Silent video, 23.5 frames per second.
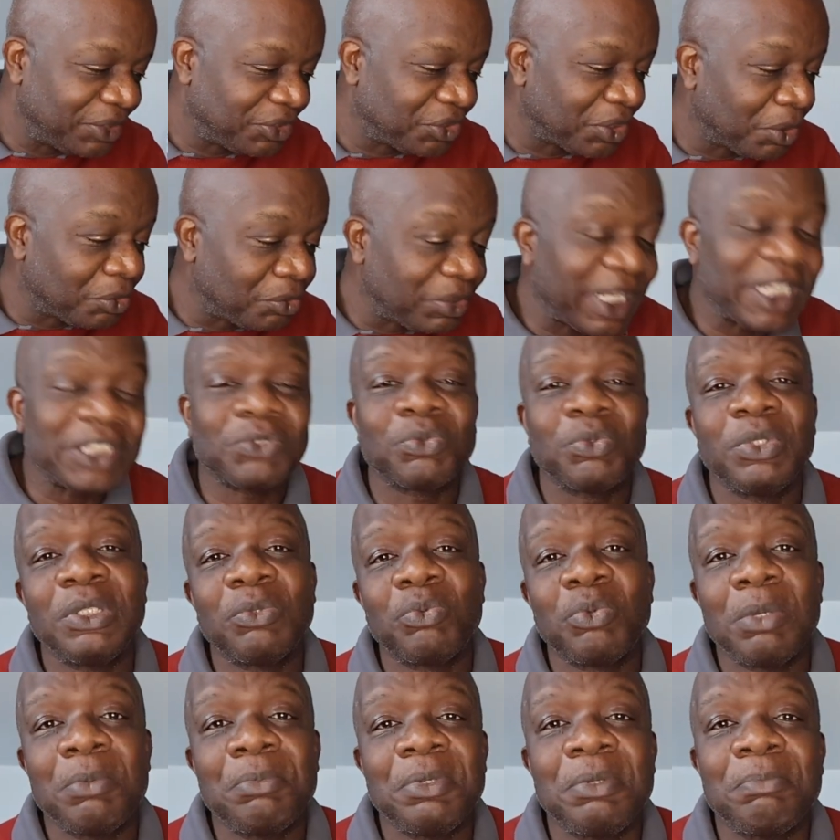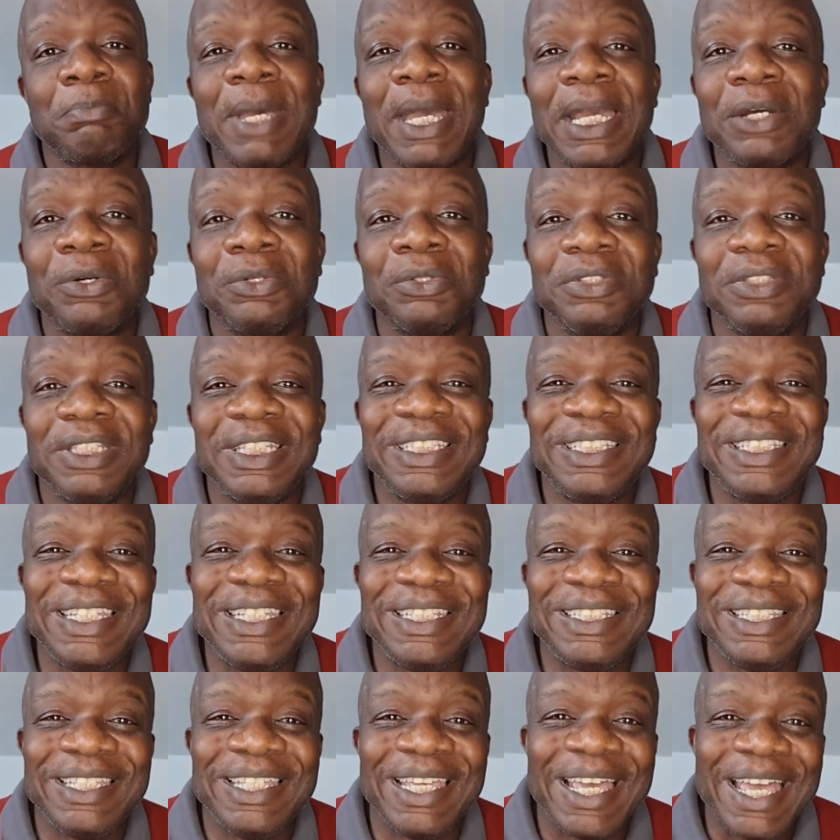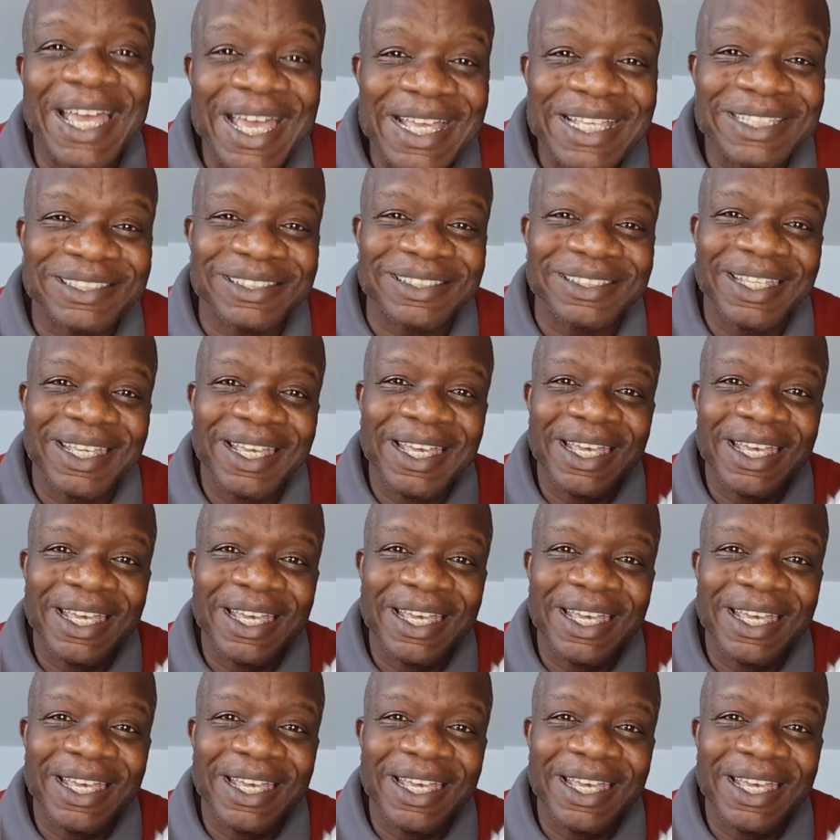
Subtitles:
So next week we'll be back on the TTS.